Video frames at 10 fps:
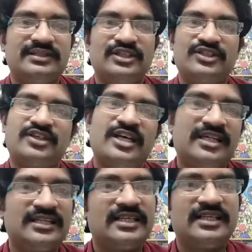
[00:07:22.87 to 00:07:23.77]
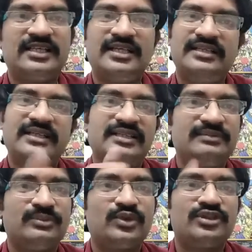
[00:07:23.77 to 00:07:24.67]
So concurrently,
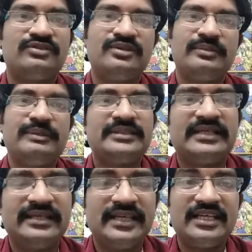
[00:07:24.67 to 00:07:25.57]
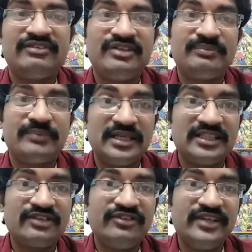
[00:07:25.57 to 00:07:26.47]
most of the babies can take if the mother
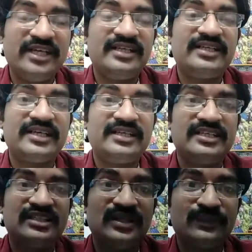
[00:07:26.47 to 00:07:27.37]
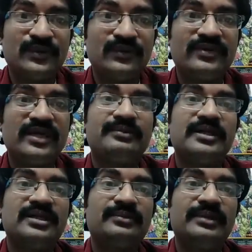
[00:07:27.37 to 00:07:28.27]
feeding technique is improved and
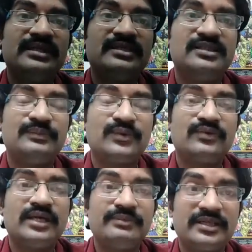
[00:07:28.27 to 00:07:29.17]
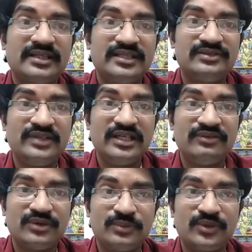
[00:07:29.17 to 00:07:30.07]
mother milk is improved and mother is willing for
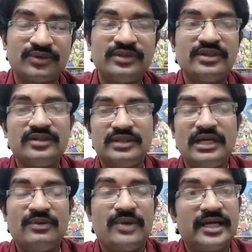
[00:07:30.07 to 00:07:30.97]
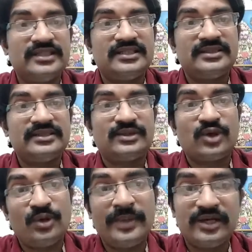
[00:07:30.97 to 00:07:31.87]
more. What is the
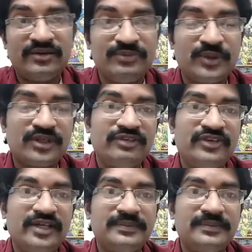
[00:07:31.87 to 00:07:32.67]
drawback of bottle feeding?